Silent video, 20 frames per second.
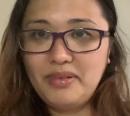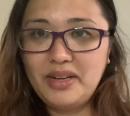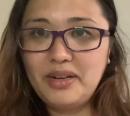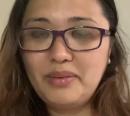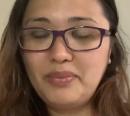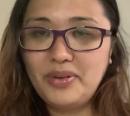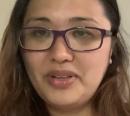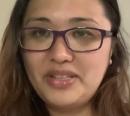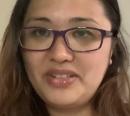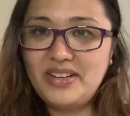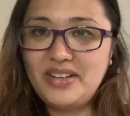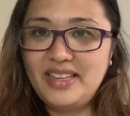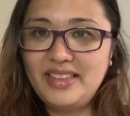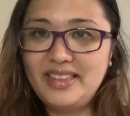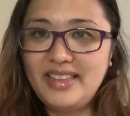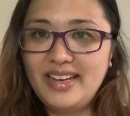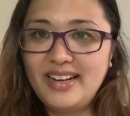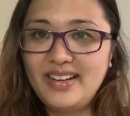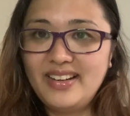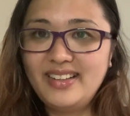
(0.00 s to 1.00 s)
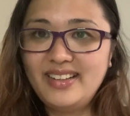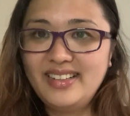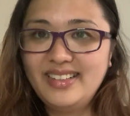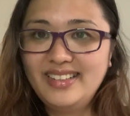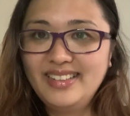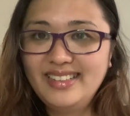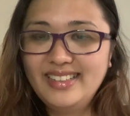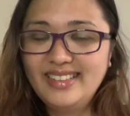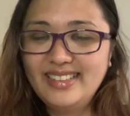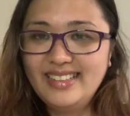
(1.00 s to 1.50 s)
gonna pause right there
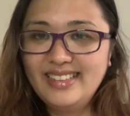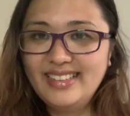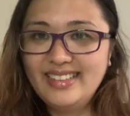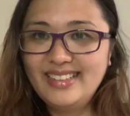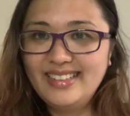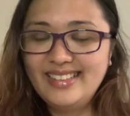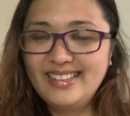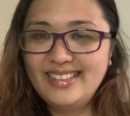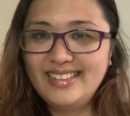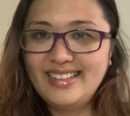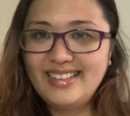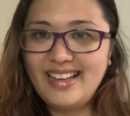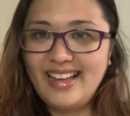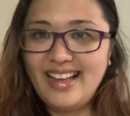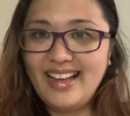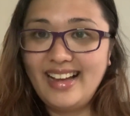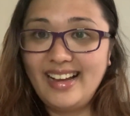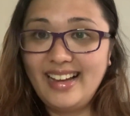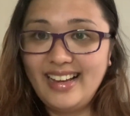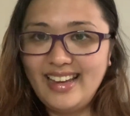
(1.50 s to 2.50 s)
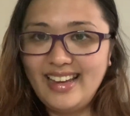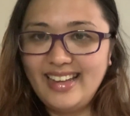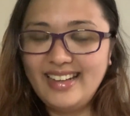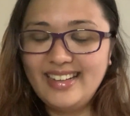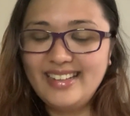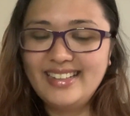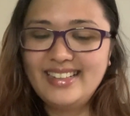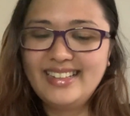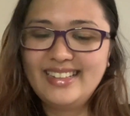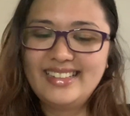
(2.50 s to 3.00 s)
again.
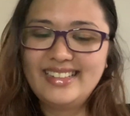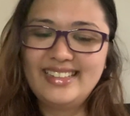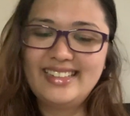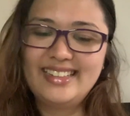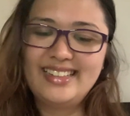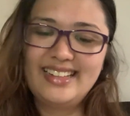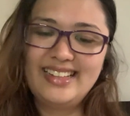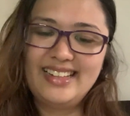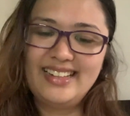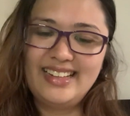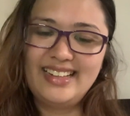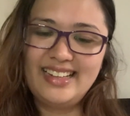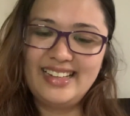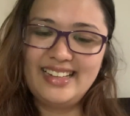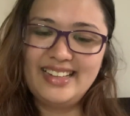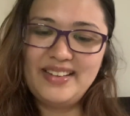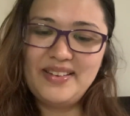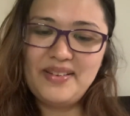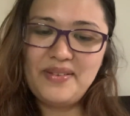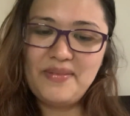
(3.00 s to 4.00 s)
Okay.